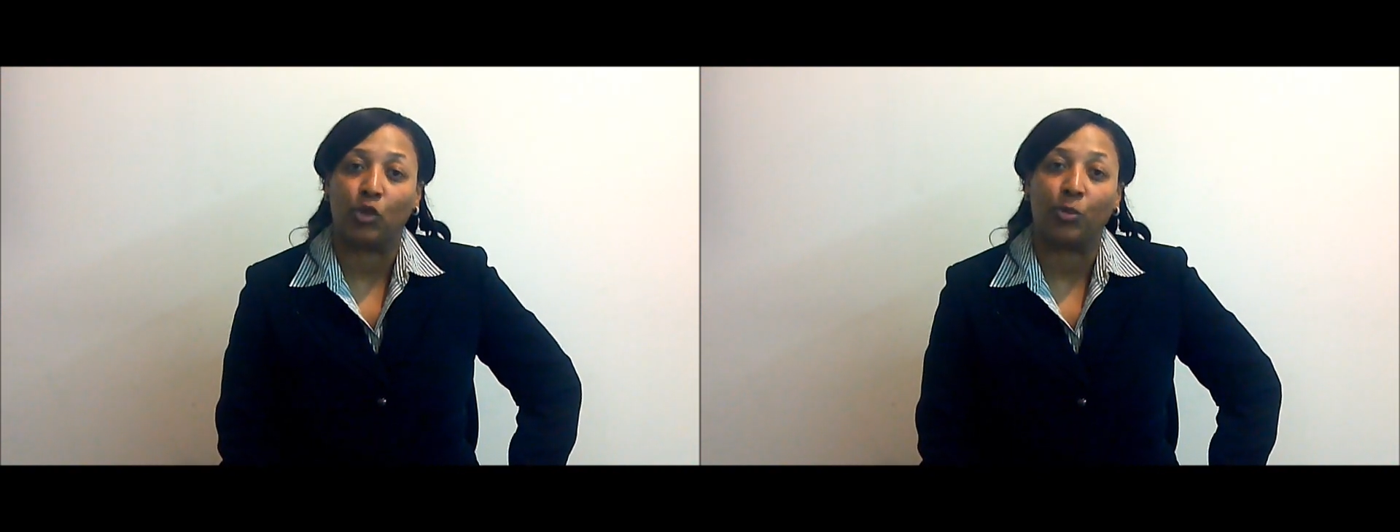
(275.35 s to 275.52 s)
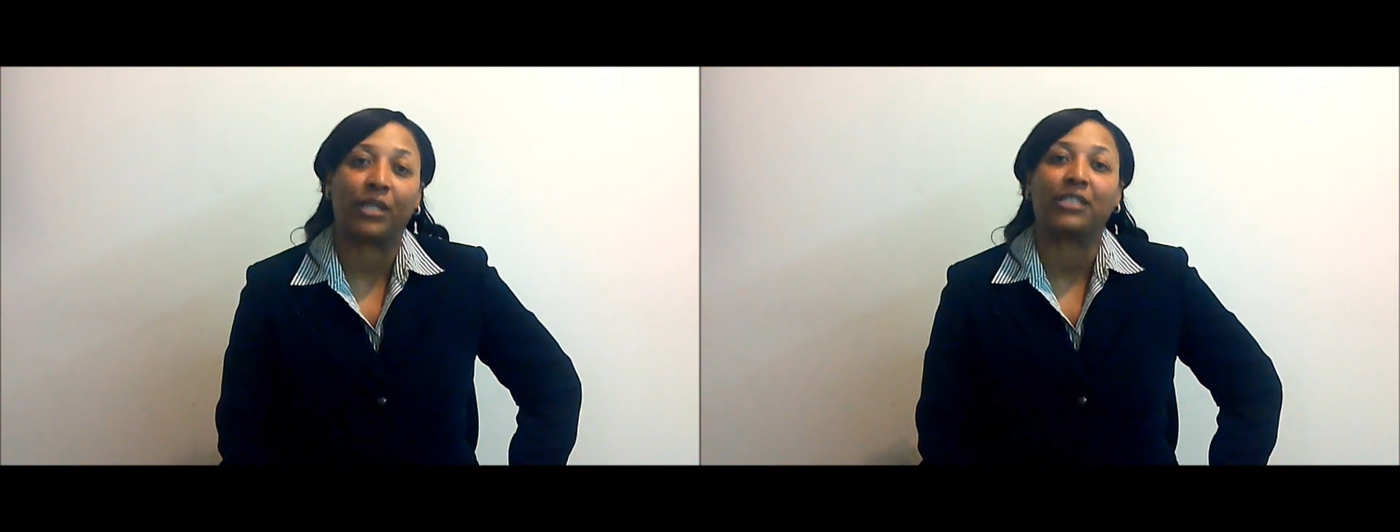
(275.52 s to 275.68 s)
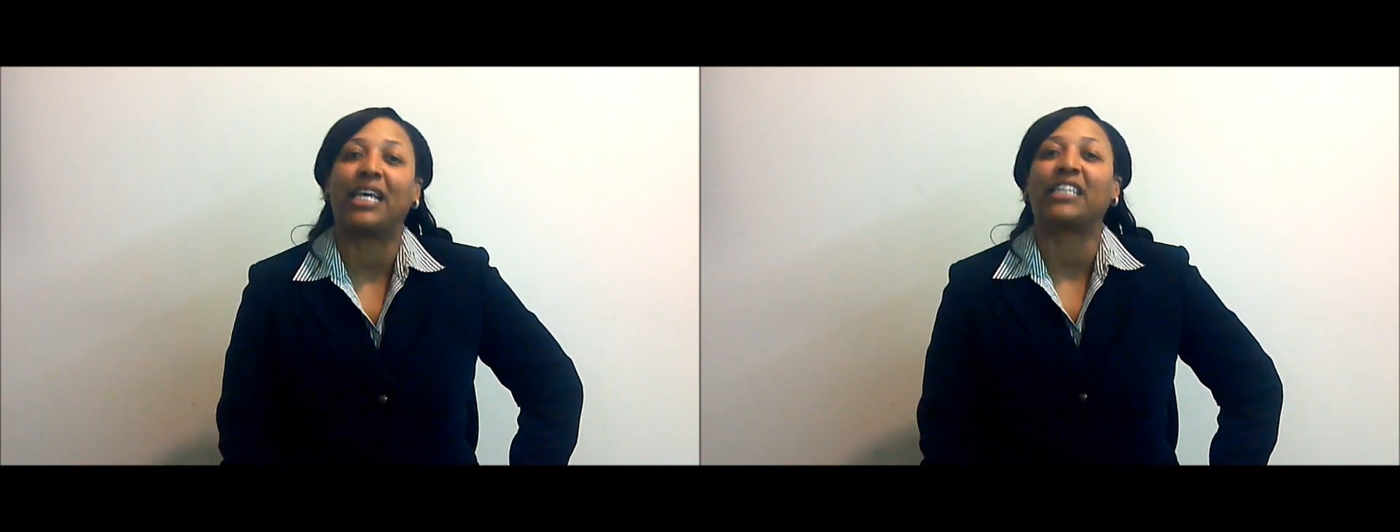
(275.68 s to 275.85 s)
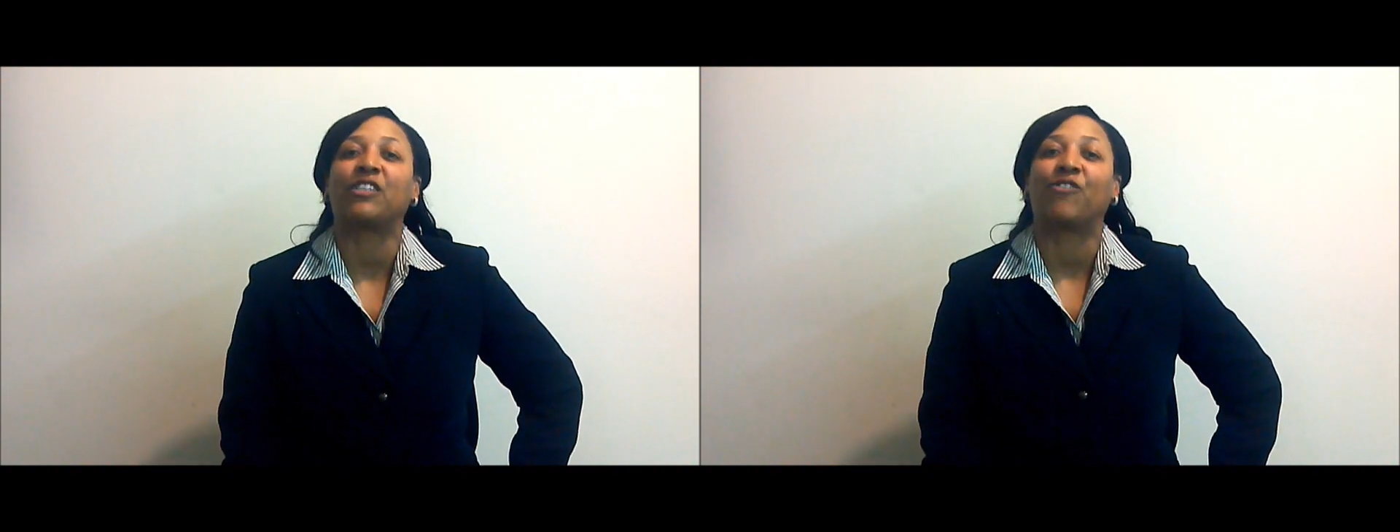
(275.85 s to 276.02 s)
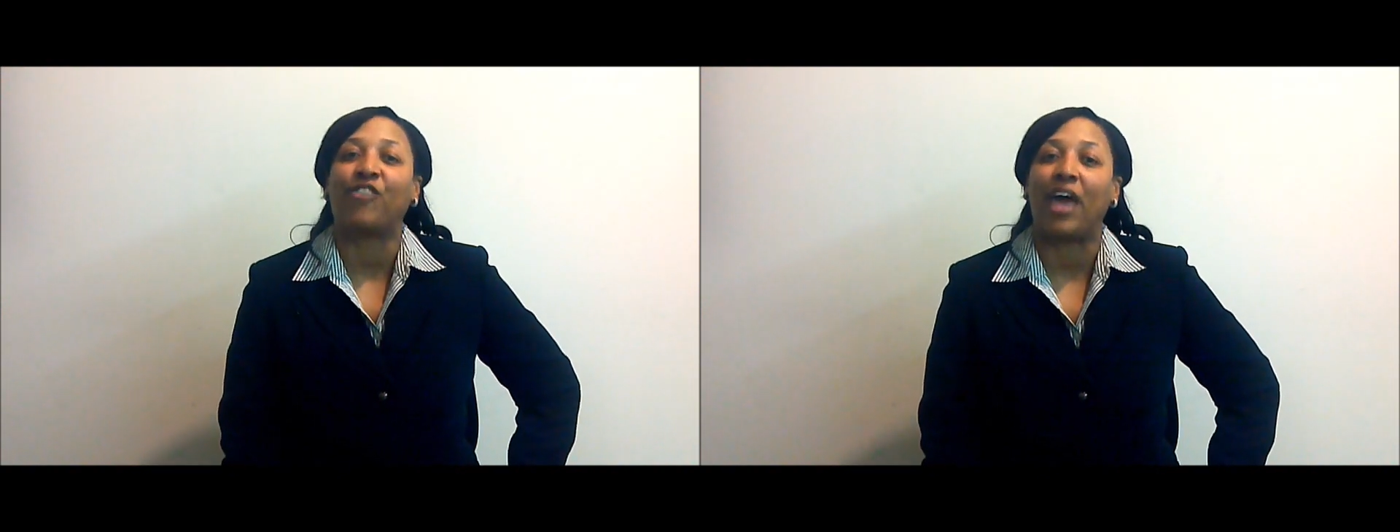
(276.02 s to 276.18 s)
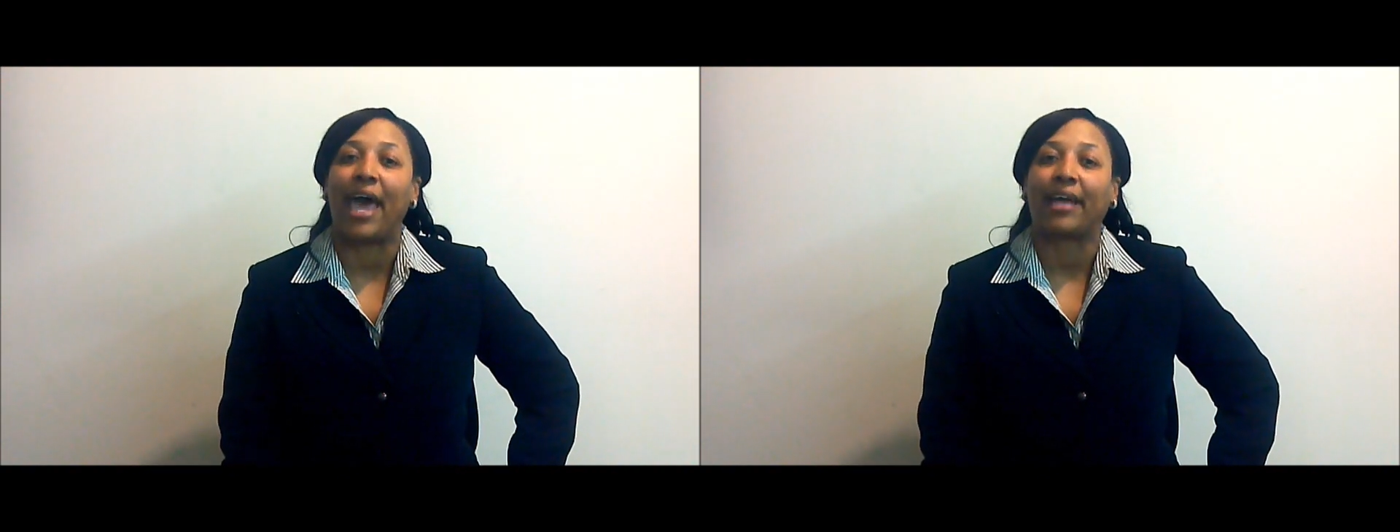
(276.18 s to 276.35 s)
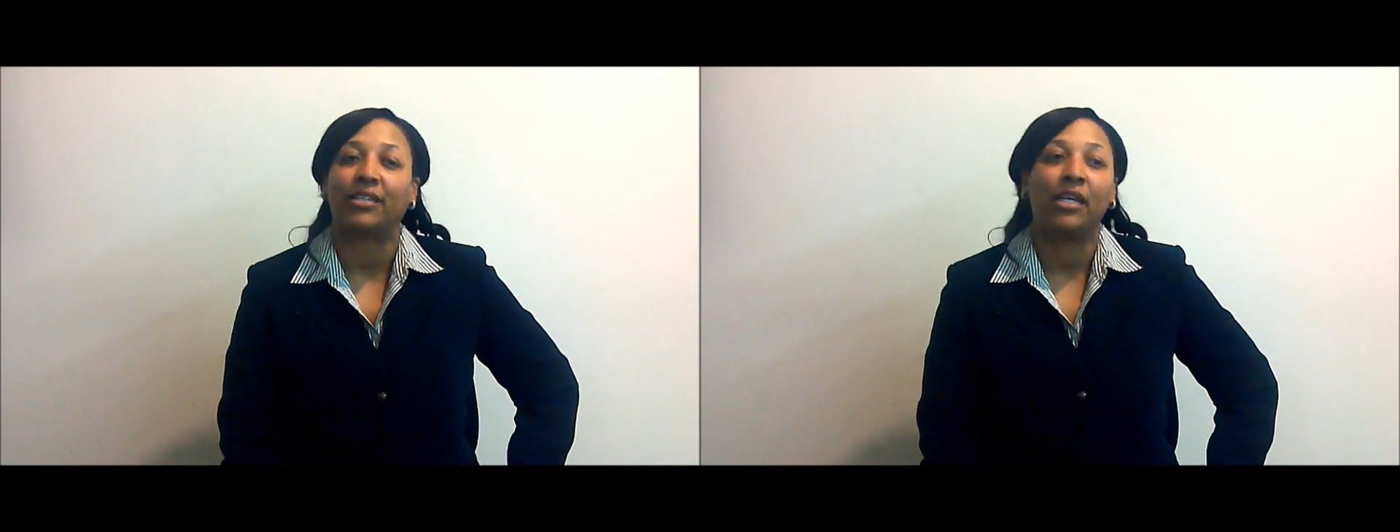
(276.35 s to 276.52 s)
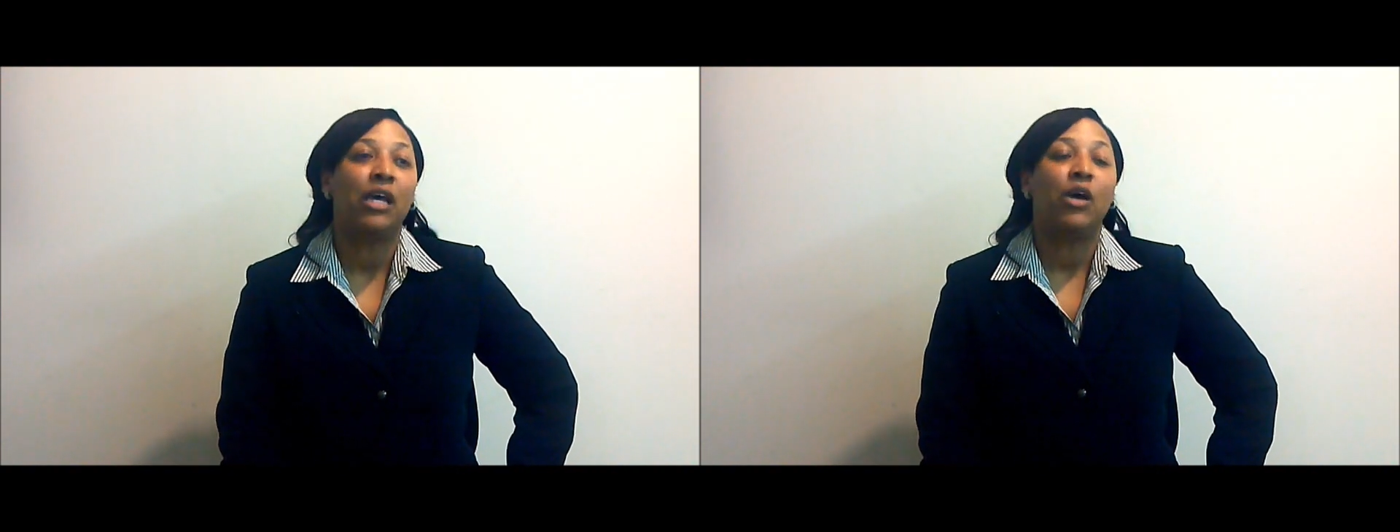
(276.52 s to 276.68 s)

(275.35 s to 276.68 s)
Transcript: you, because that's a fact.